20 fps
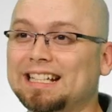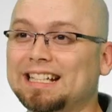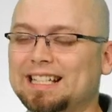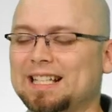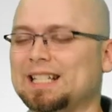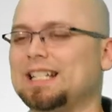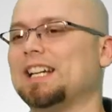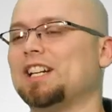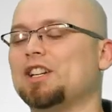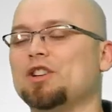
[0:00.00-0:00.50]

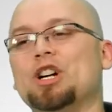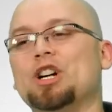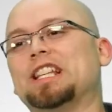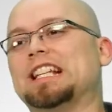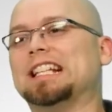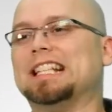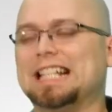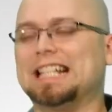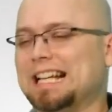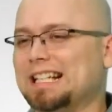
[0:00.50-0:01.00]
and tell you all
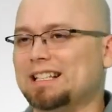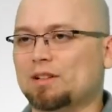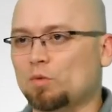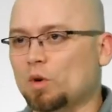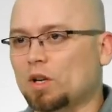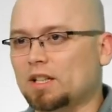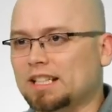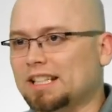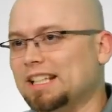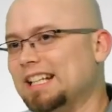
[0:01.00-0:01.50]
these things that
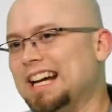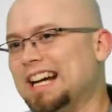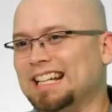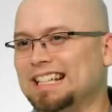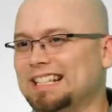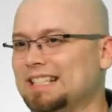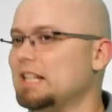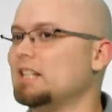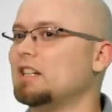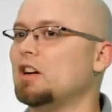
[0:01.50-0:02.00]
worked in the
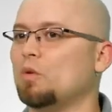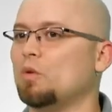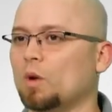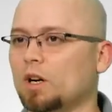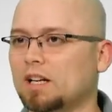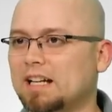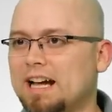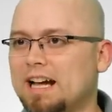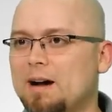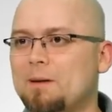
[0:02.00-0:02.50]
90s that don't
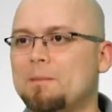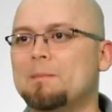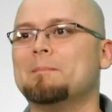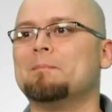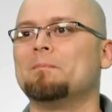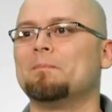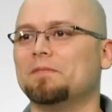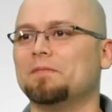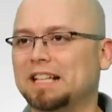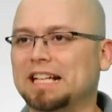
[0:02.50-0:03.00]
work now.
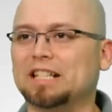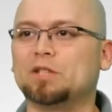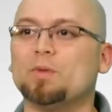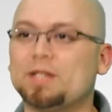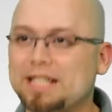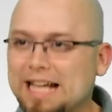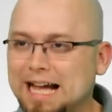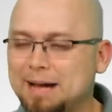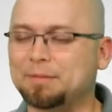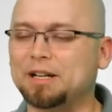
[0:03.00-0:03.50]
That's
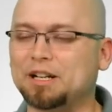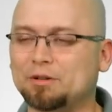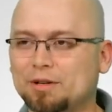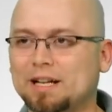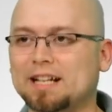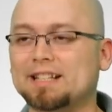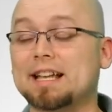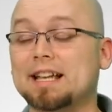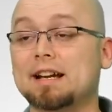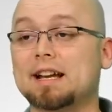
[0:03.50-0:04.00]
what's happening when
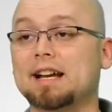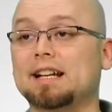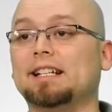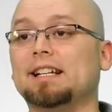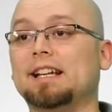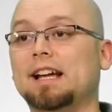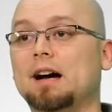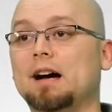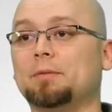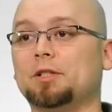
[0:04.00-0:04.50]
I say
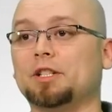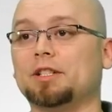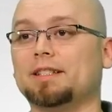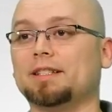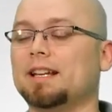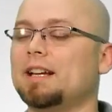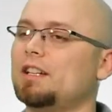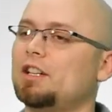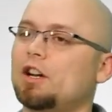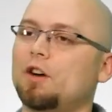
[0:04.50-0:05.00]
90-day options.
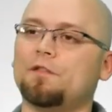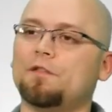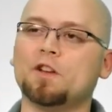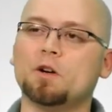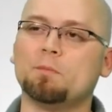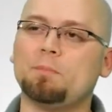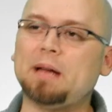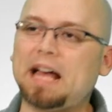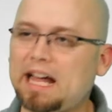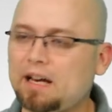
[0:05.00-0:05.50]
Don't
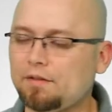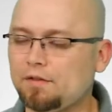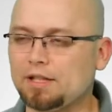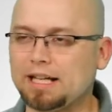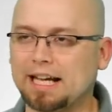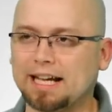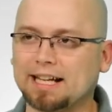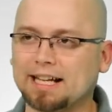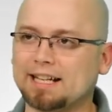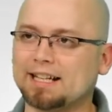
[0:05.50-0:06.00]
feel bad if you
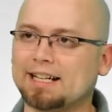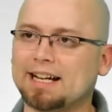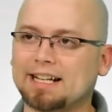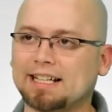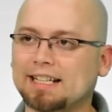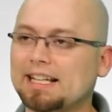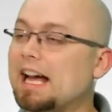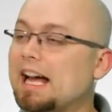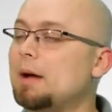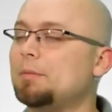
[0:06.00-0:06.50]
can't get a
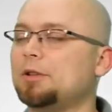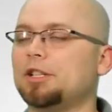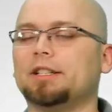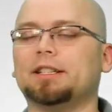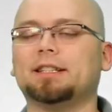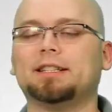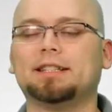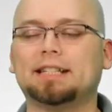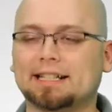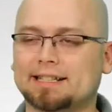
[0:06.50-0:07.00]
90-day
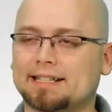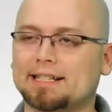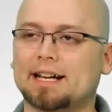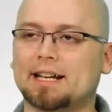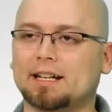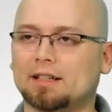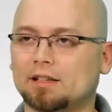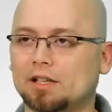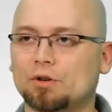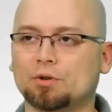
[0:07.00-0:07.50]
option. That's
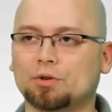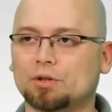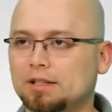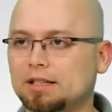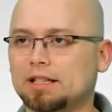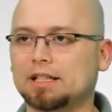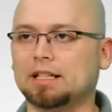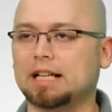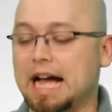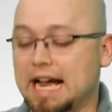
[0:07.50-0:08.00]
not a low.
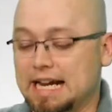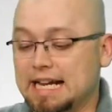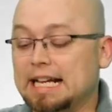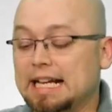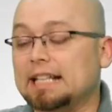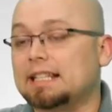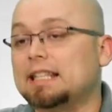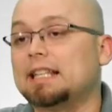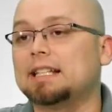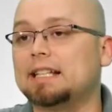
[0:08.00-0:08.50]
I can
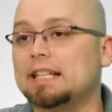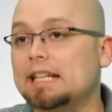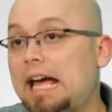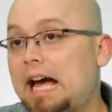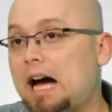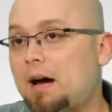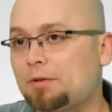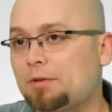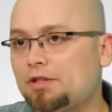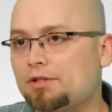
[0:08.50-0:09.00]
get 60-day
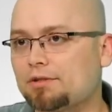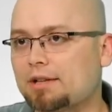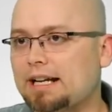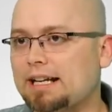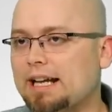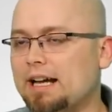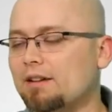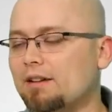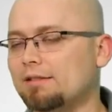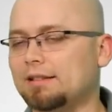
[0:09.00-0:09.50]
options right
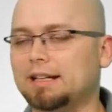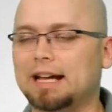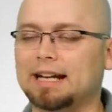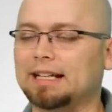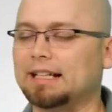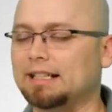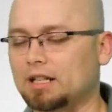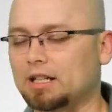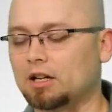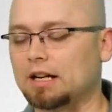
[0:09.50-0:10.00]
now.
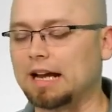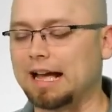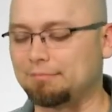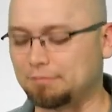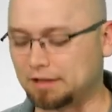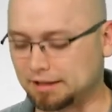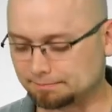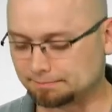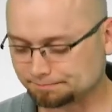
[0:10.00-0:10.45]
90s aren't happening.